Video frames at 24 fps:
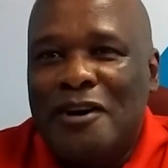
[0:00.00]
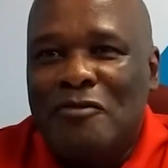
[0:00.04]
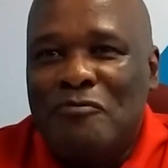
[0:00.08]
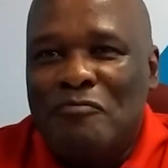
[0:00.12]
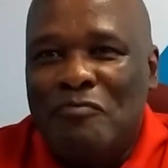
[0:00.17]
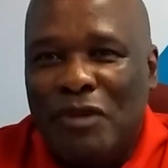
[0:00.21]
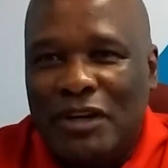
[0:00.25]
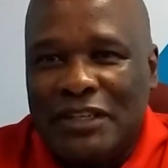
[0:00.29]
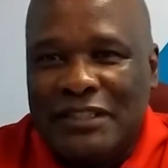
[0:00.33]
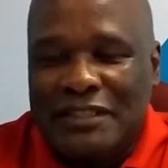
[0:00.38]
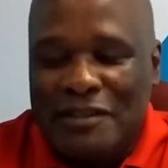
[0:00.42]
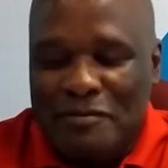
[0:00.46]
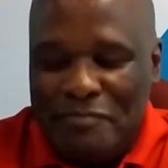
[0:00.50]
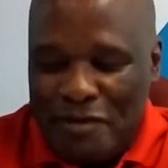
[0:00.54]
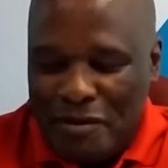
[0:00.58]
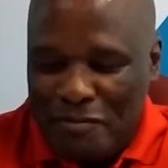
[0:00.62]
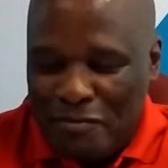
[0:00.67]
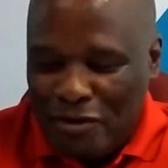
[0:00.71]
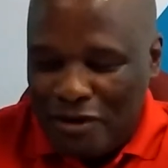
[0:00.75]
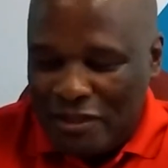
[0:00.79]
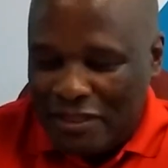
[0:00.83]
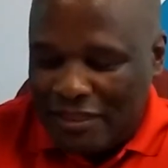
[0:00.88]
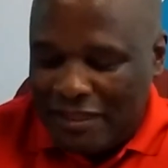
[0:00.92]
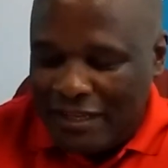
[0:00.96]
Most
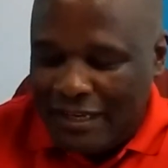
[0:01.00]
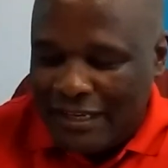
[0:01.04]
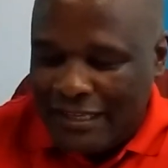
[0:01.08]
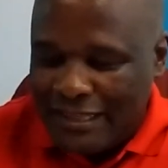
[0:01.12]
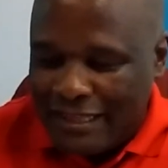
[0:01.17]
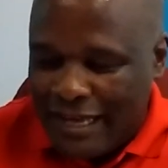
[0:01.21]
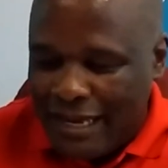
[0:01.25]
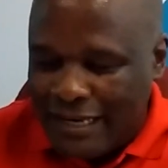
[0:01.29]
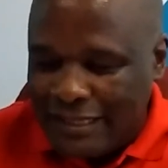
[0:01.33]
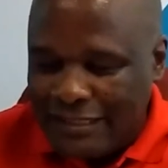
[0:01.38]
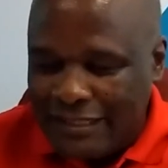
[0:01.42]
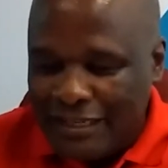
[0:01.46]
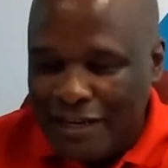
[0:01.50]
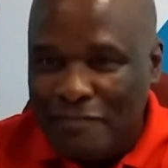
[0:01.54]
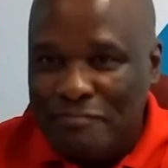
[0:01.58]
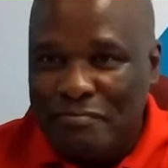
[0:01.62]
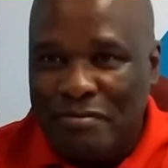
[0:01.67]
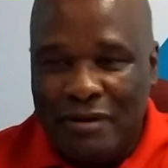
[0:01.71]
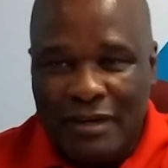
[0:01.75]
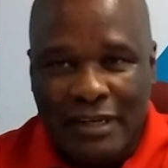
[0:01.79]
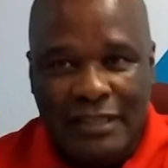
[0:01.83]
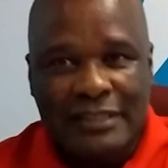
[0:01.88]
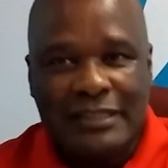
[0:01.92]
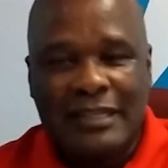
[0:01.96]
people think that a
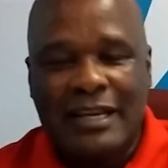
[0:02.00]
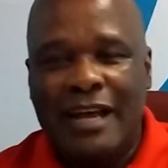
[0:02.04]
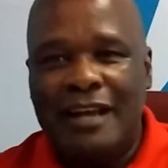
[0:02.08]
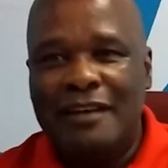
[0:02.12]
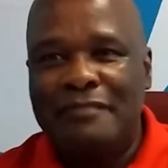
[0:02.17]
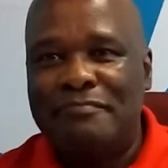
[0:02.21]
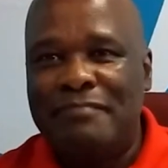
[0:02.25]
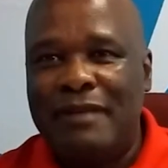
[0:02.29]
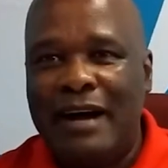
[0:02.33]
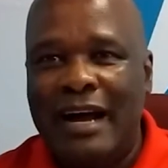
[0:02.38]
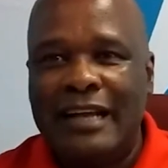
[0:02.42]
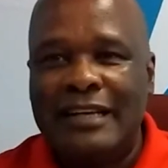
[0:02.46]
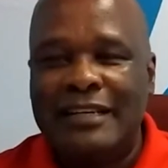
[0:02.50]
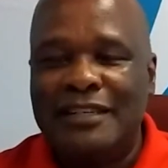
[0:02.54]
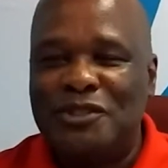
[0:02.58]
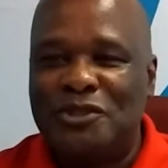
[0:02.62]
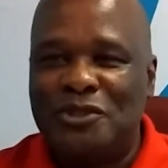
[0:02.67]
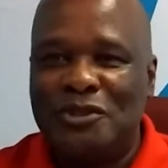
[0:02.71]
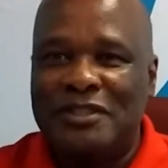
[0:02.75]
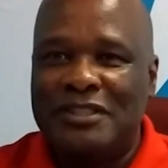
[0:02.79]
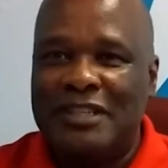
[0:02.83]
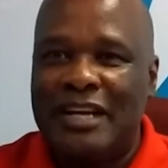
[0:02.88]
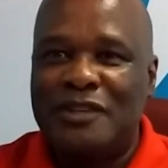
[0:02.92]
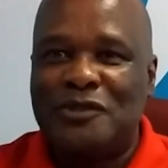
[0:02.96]
political party
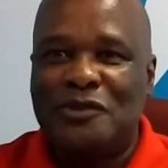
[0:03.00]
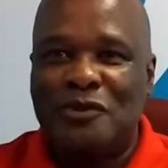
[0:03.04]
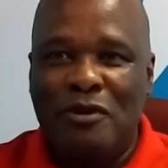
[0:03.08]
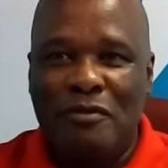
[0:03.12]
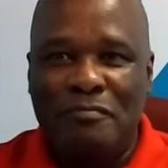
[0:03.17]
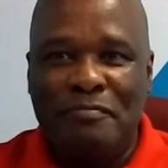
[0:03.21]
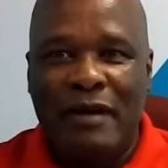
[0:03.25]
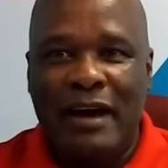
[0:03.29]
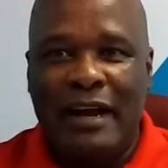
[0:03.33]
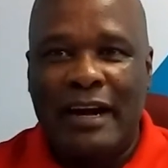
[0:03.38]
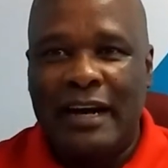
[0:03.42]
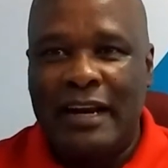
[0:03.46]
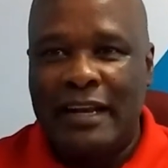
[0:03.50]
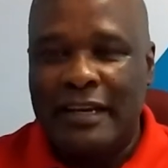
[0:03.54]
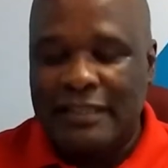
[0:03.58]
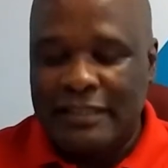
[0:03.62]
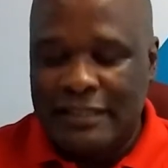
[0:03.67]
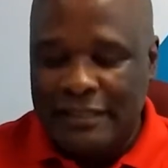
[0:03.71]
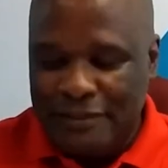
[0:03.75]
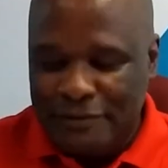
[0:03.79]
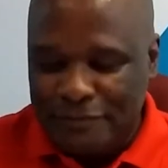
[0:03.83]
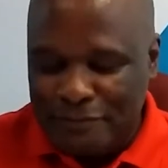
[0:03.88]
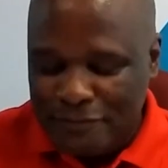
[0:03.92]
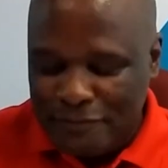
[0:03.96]
should just
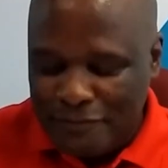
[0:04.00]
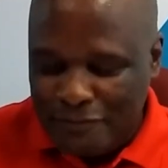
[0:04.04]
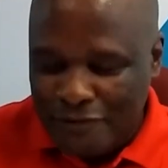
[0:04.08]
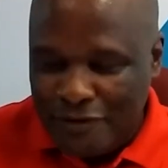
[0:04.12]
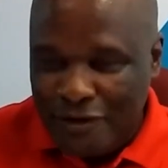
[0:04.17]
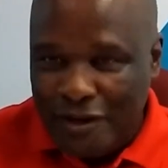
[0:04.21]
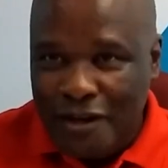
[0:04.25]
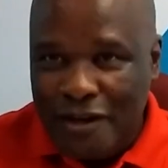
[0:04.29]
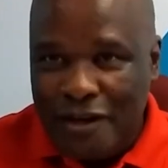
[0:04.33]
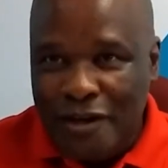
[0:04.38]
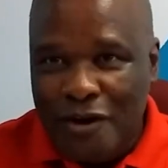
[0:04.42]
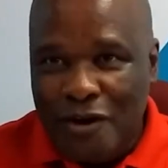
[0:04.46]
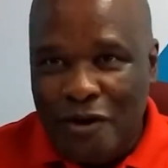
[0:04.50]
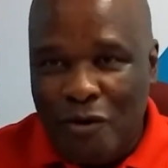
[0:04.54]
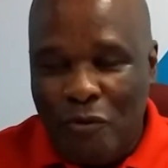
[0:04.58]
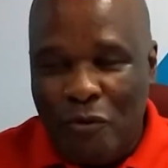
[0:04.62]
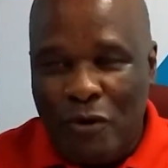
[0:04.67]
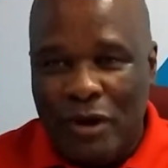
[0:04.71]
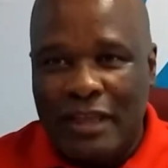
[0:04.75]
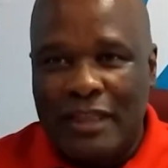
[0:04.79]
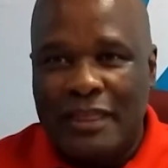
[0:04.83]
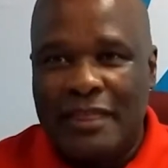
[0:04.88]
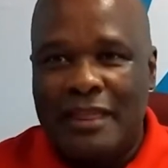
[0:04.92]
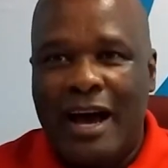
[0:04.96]
operate
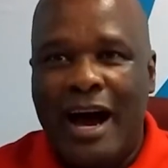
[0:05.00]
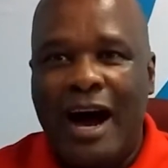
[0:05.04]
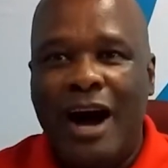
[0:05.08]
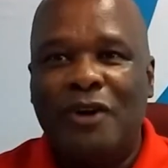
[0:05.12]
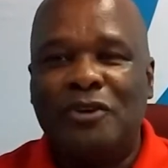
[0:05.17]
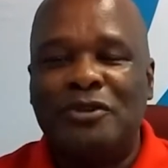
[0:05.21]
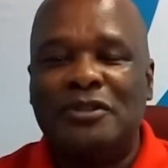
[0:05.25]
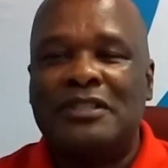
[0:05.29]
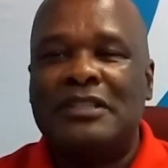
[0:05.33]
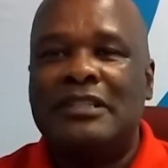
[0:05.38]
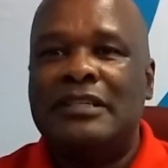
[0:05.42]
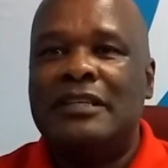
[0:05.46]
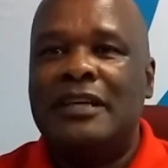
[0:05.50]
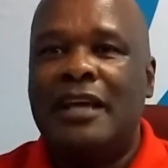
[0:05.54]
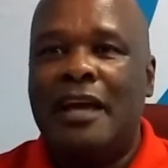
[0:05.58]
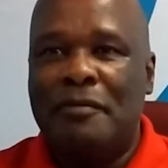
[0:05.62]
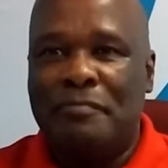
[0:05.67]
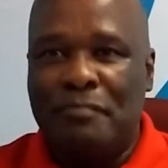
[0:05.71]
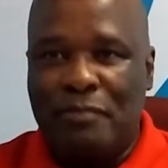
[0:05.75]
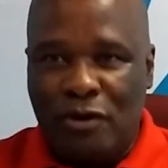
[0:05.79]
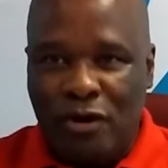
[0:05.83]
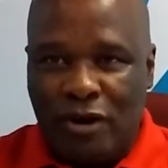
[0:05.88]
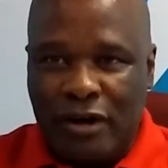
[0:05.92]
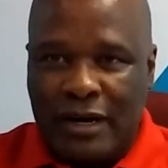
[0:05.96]
without a
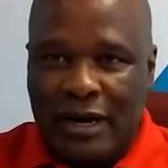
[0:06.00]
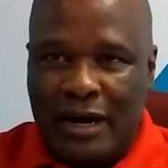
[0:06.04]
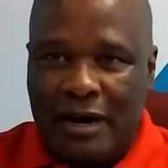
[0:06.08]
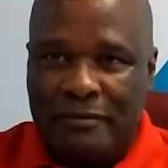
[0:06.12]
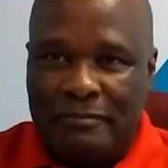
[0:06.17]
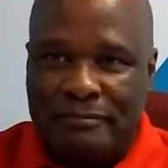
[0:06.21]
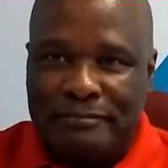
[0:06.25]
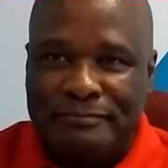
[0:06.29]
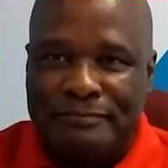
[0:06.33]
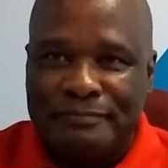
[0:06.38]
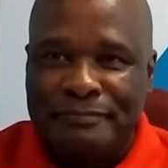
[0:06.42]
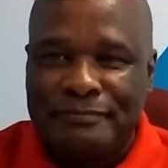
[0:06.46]
program.